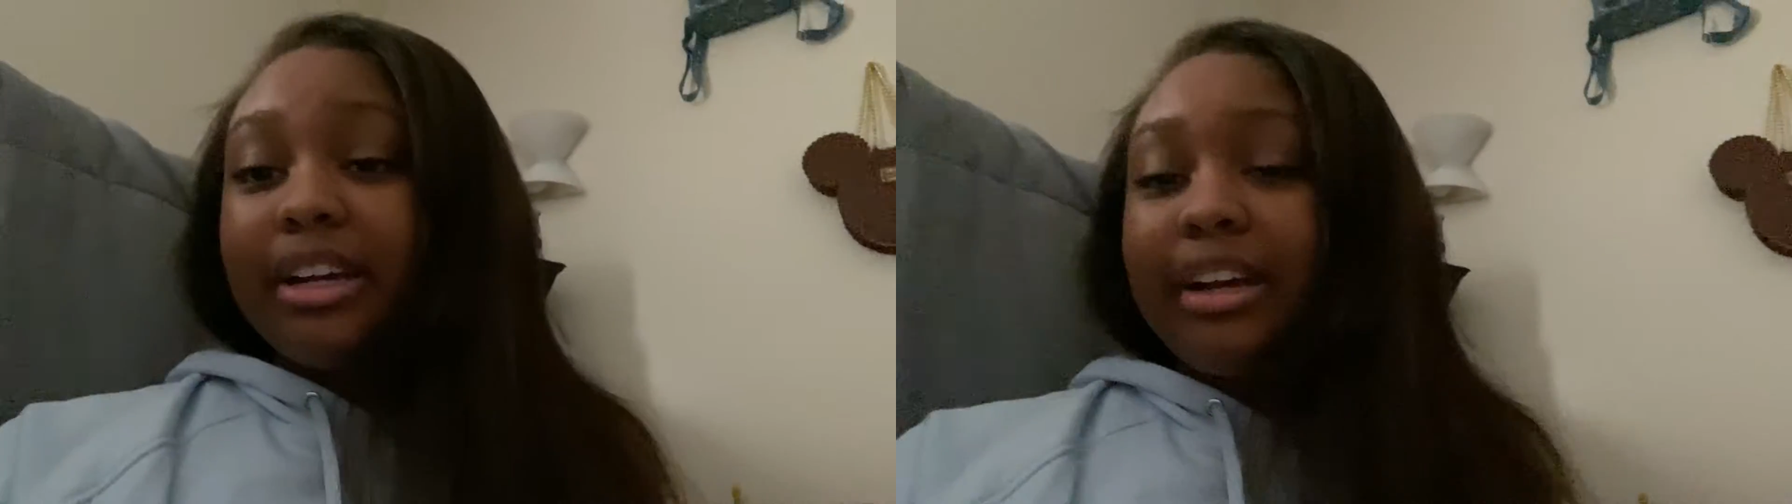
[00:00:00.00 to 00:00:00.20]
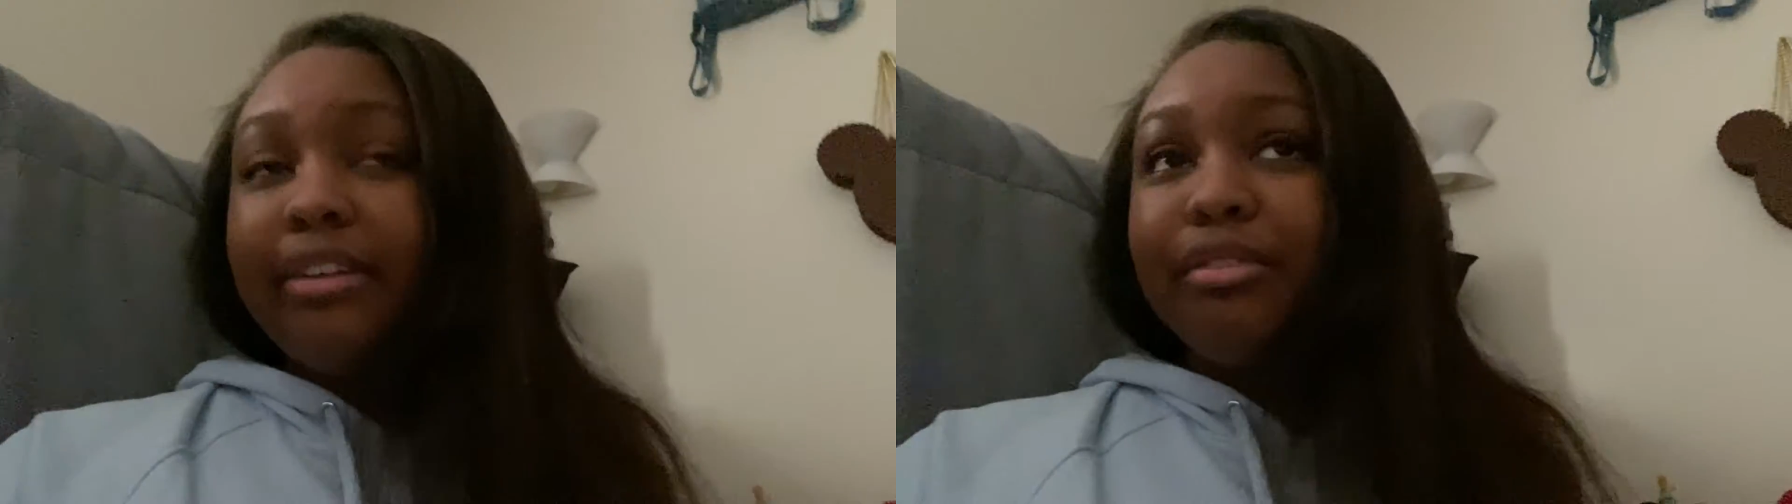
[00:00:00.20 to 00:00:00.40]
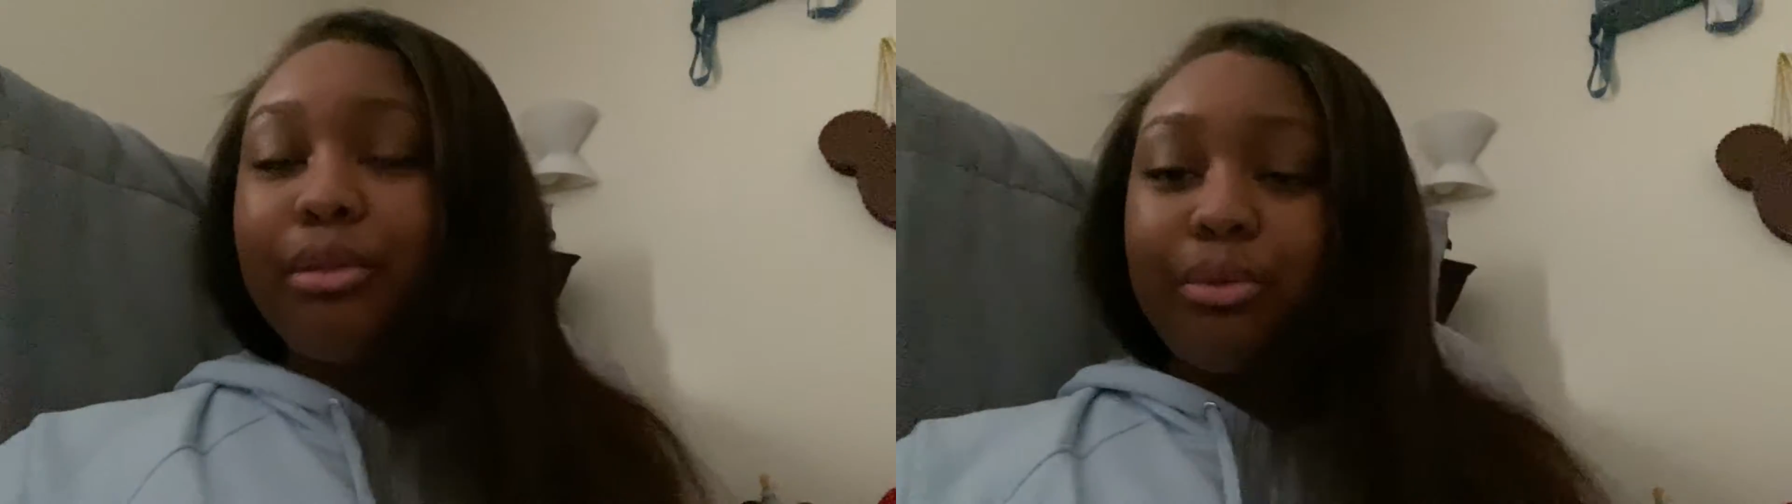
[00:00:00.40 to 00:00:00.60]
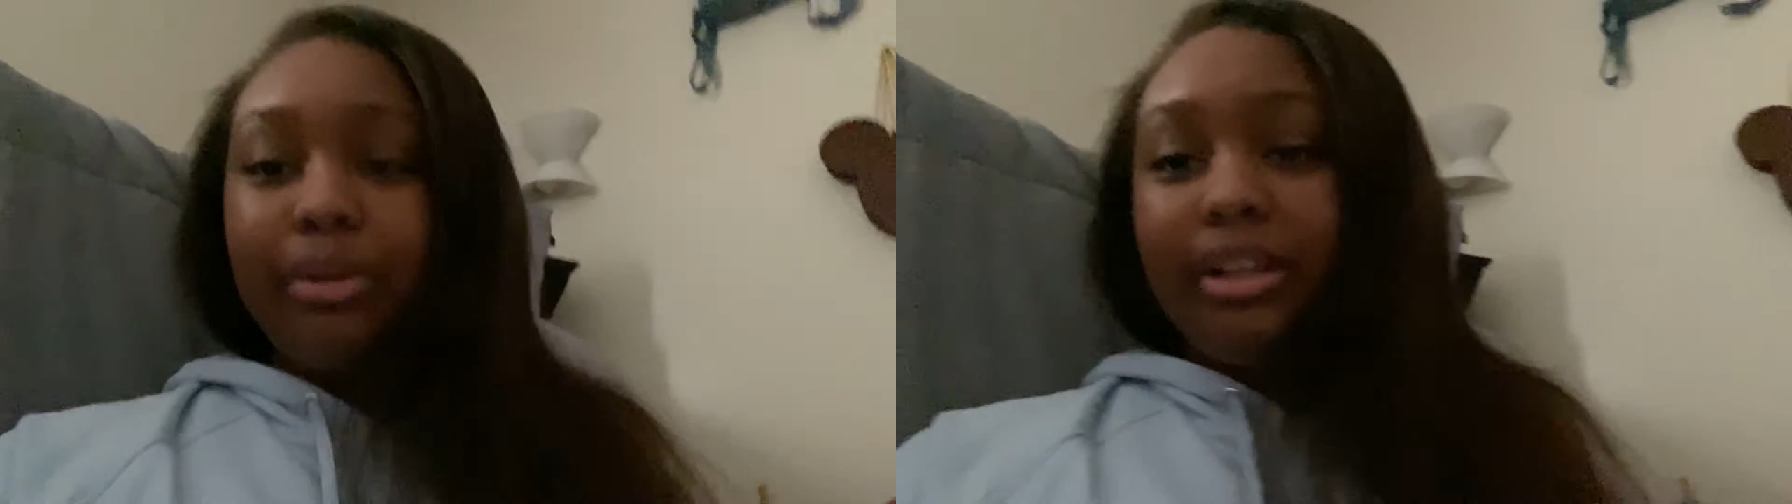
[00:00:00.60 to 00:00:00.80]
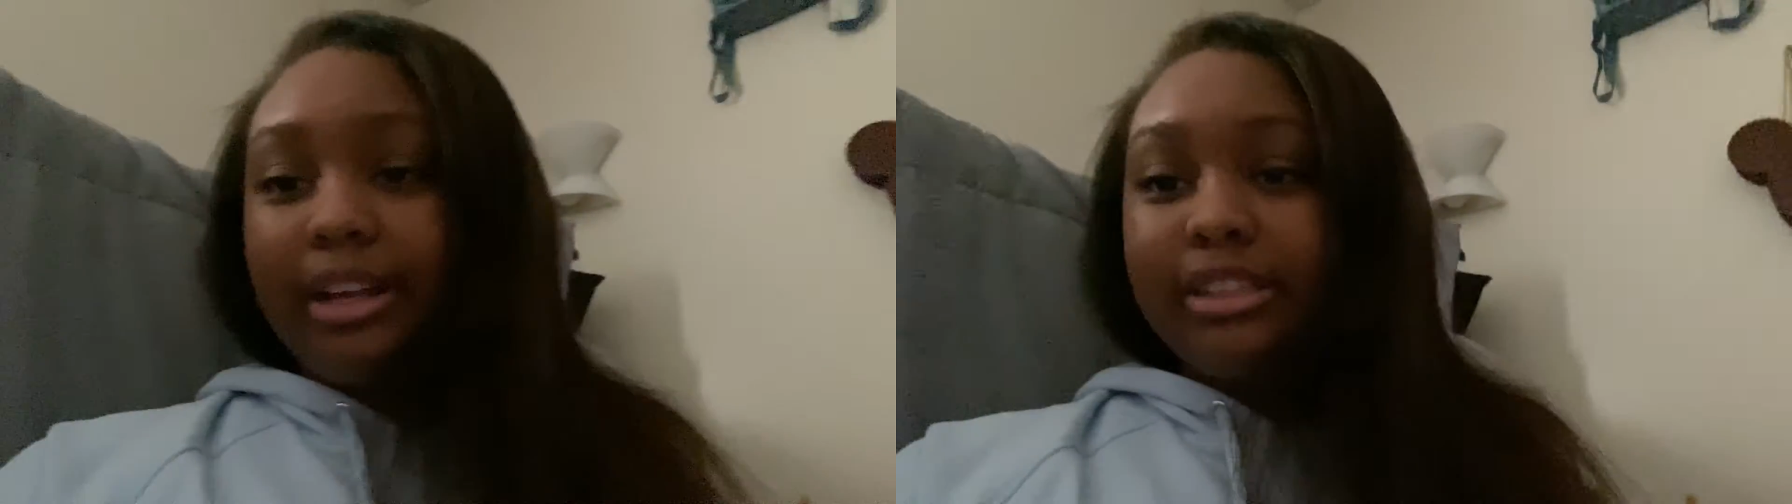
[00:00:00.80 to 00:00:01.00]
I have
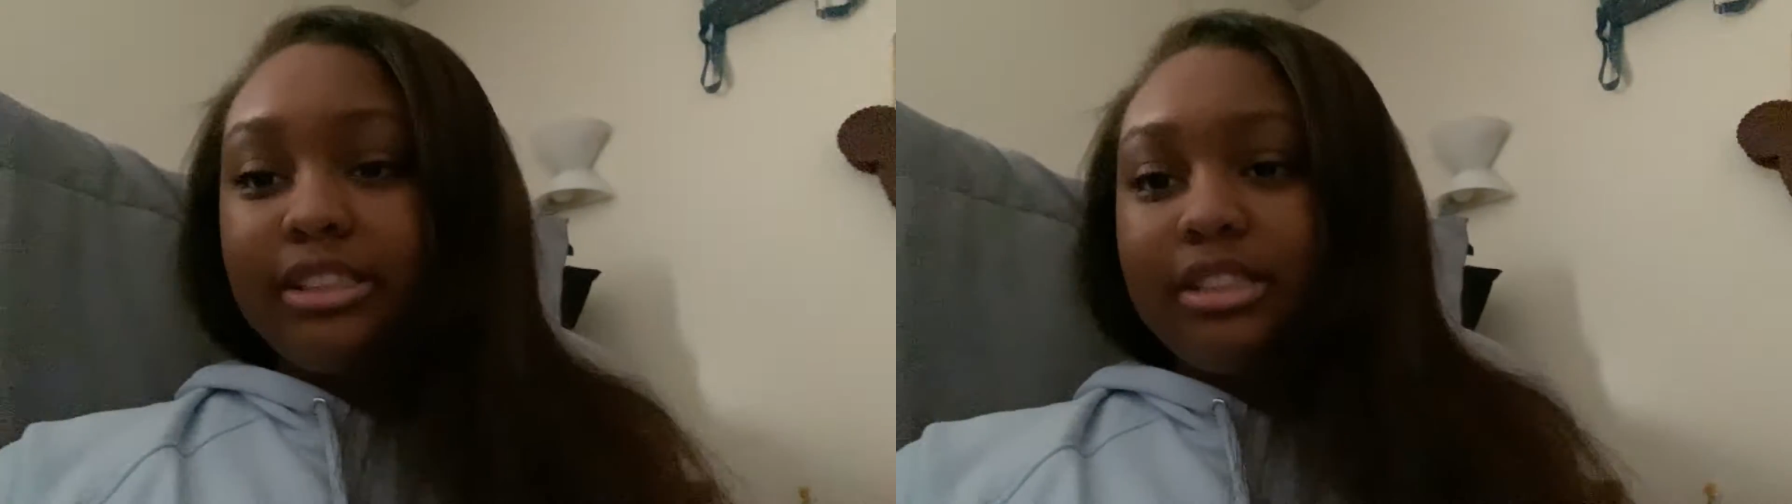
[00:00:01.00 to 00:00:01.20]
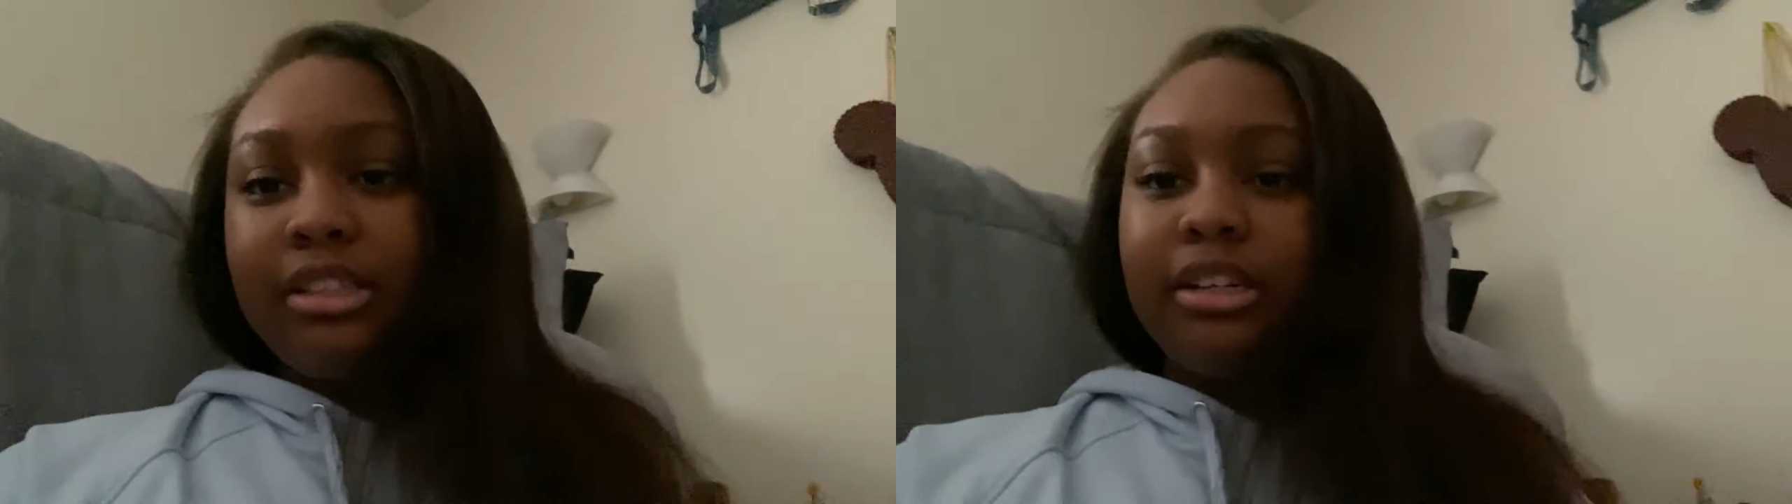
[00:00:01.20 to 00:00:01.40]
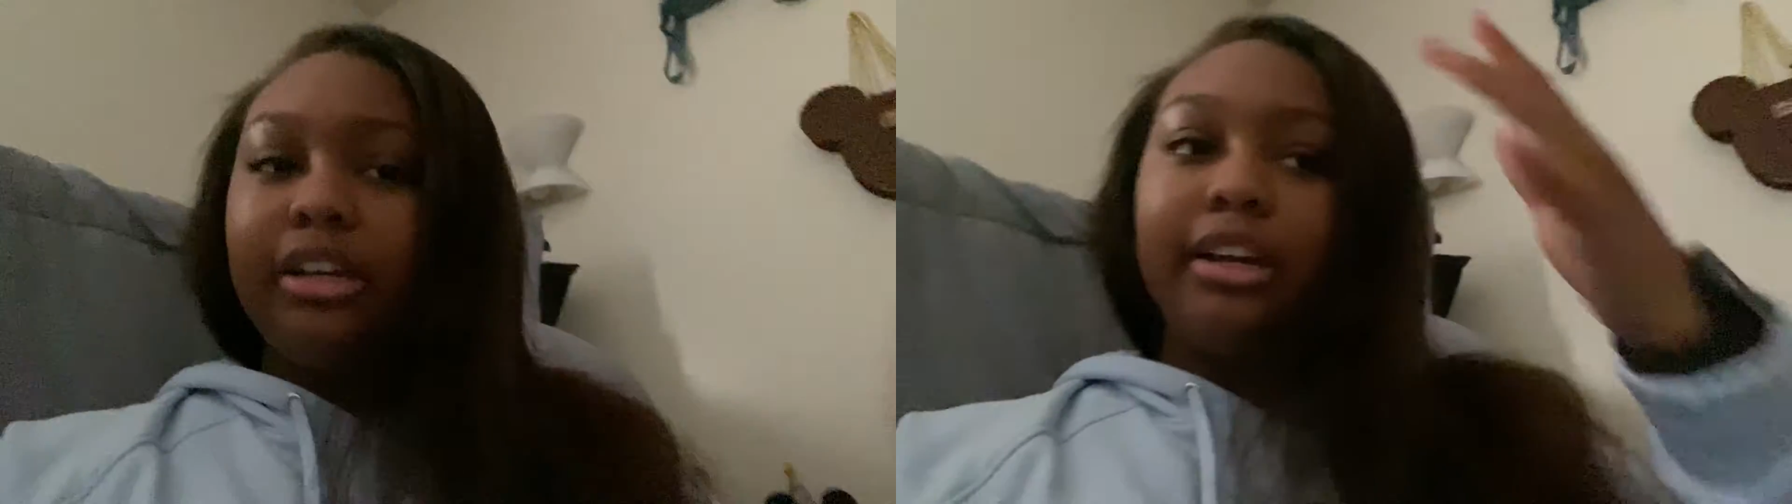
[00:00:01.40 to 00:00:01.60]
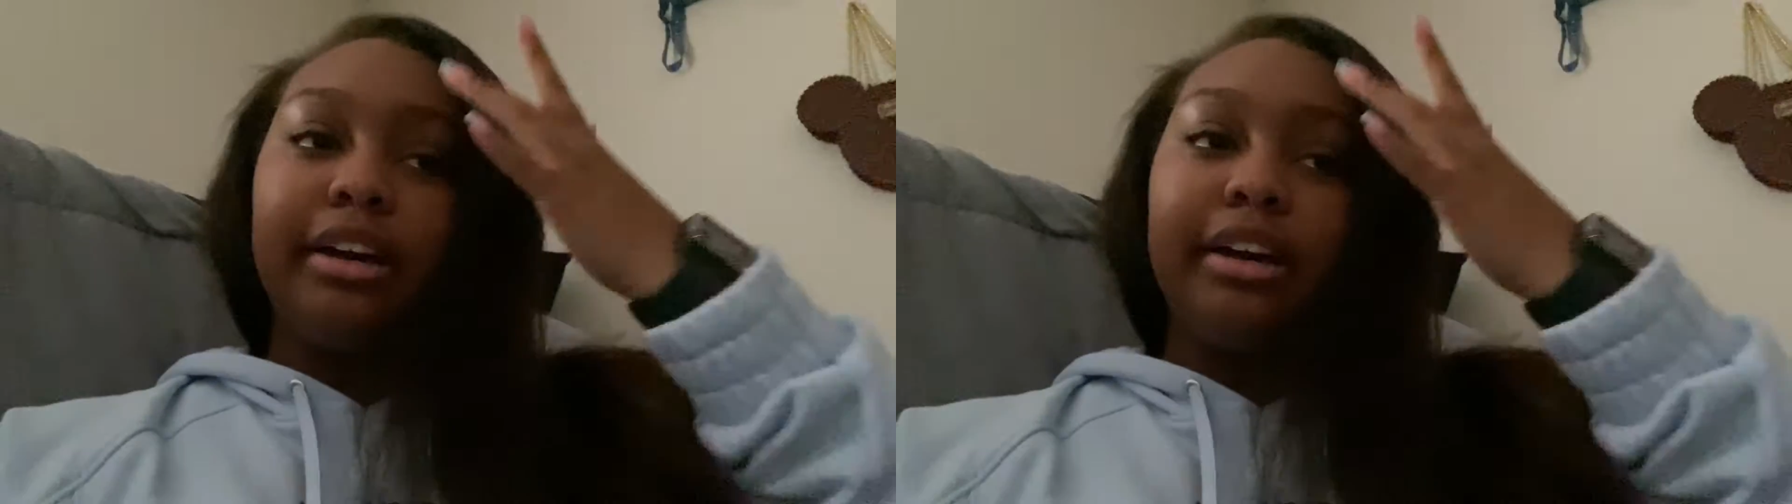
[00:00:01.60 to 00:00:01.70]
three classes today.